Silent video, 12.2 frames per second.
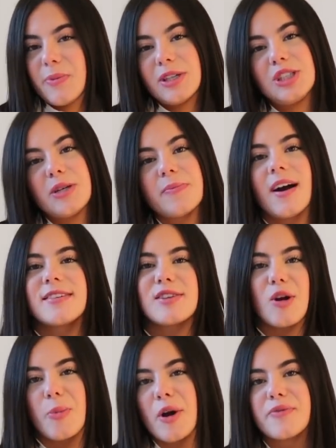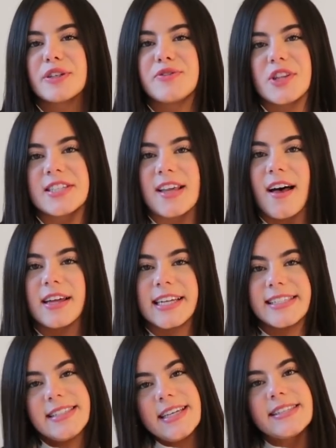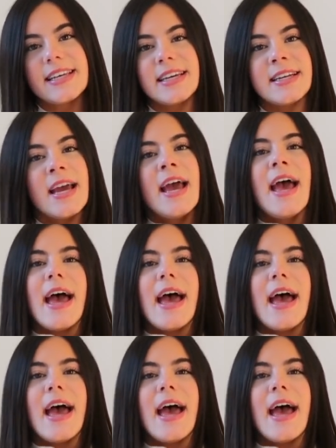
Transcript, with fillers: brunching mugs are perfect for this holiday season